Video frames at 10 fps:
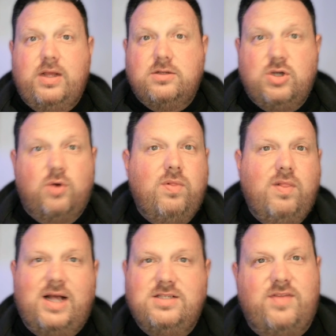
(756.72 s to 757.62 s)
So
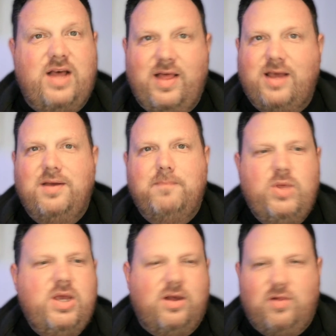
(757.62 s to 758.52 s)
lots of that. Like
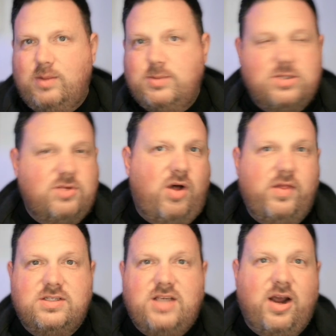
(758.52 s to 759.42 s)
you get glimpses of all
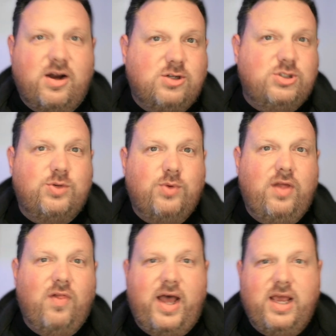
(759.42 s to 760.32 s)
these characters you
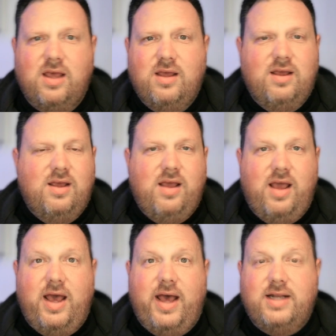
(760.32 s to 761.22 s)
really like.
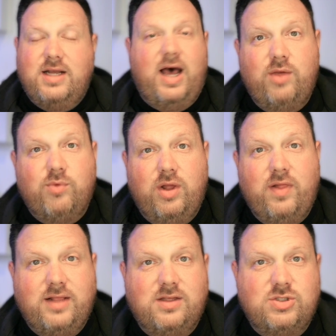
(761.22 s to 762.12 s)
And I really, really
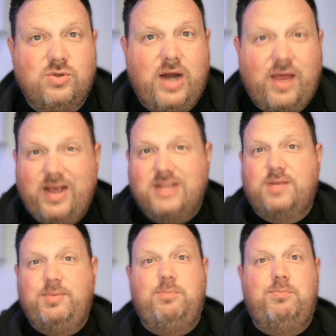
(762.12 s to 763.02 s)
like this story. I think it's
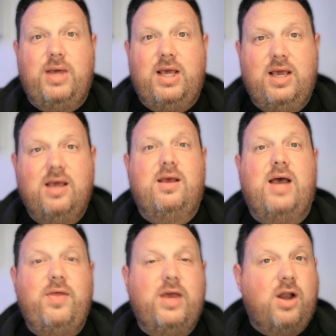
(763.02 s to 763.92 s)
going to be big.
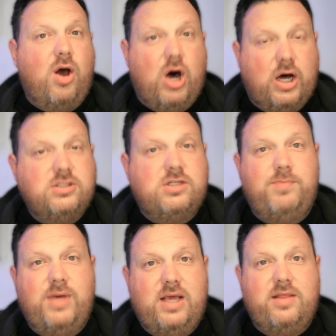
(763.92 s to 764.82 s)
I think it ought to
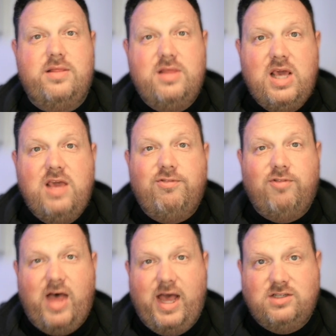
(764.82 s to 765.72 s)
be the
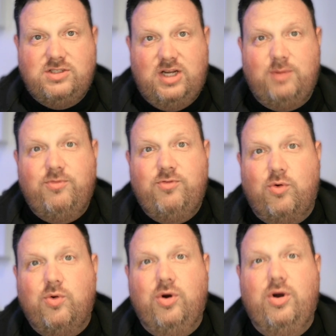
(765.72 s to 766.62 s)
flagship
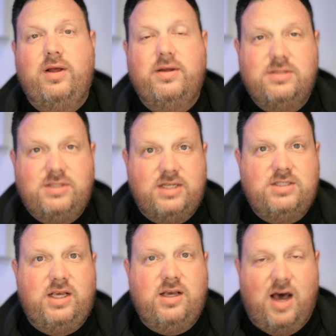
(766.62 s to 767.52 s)
for
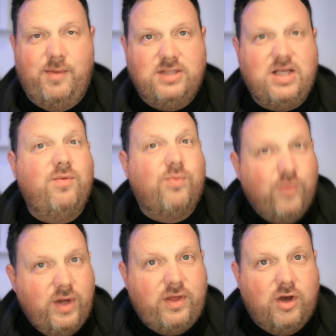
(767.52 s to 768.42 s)
DC Comics. I
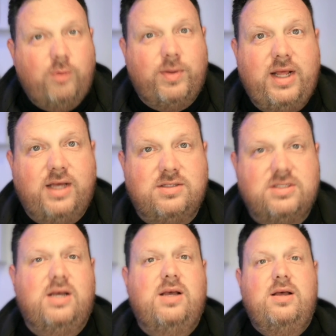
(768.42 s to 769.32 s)
really hope it is.
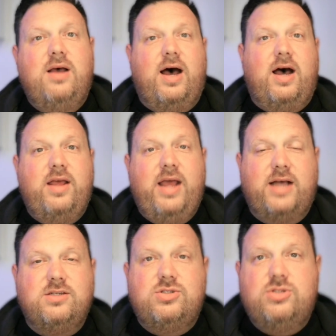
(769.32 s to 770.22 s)
It
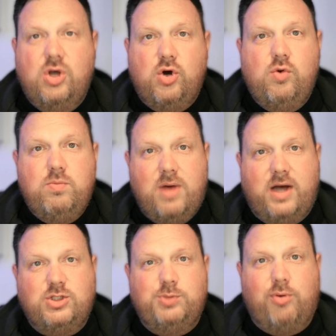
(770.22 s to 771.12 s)
has so
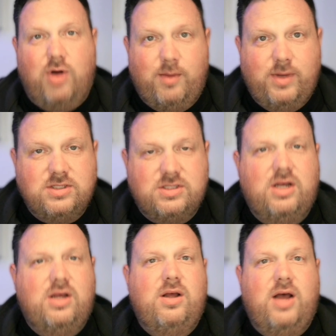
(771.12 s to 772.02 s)
much promise.
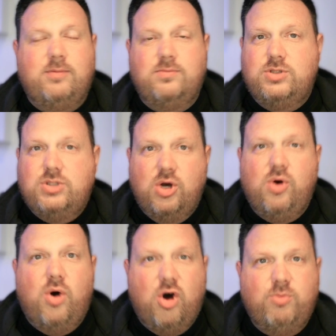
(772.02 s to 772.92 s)
I'm
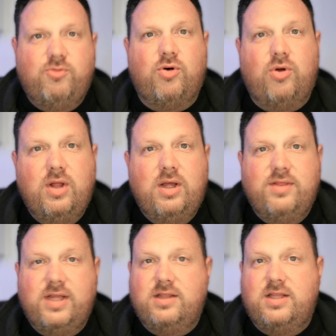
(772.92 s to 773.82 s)
so hopeful
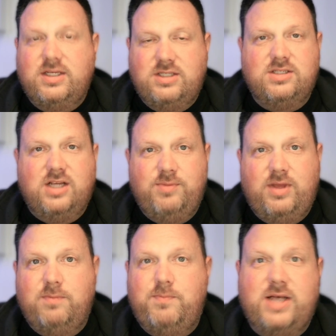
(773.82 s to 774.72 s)
that this is going to be
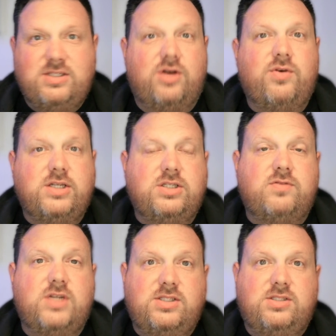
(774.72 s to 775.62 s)
the best iteration of
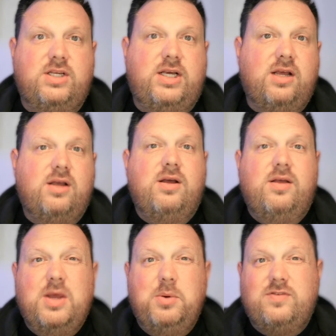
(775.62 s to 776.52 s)
Justice League
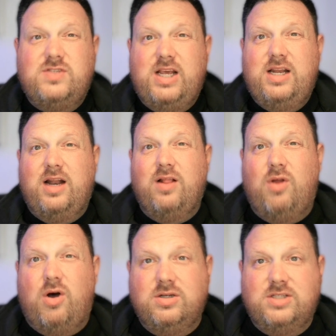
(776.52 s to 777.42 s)
that we've seen in a
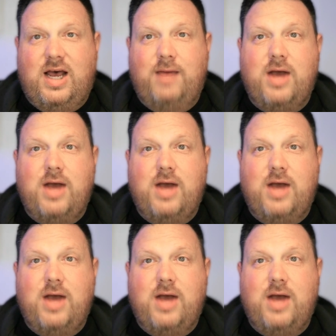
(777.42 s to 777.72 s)
long time.